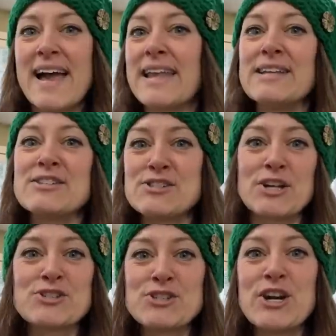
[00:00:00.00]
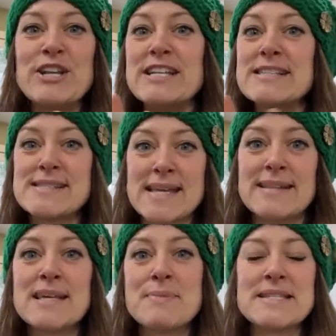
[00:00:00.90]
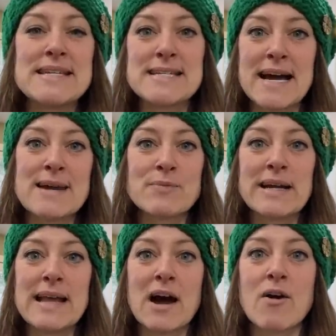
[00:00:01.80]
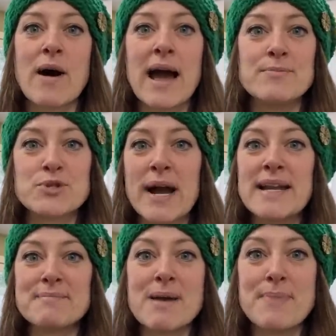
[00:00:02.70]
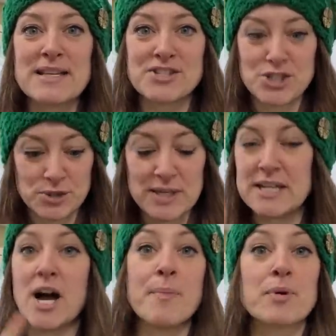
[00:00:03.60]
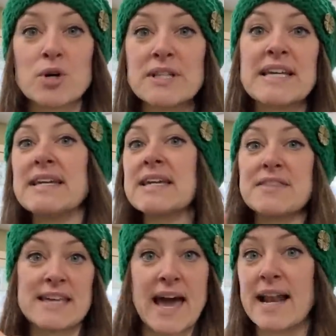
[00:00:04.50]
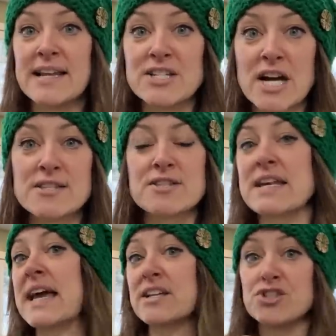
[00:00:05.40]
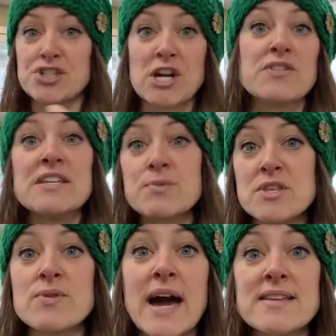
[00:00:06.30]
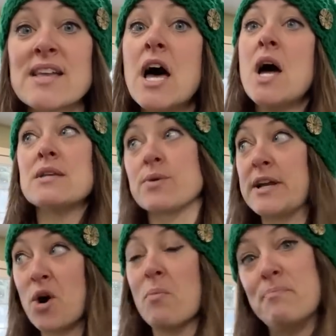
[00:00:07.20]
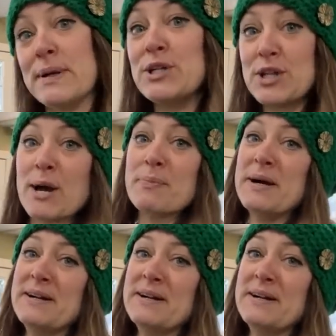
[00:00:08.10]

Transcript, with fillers: It is such an insanely busy time right now. I'm trying my best to get up early and get the editing done so that I can share these with you guys so I don't build up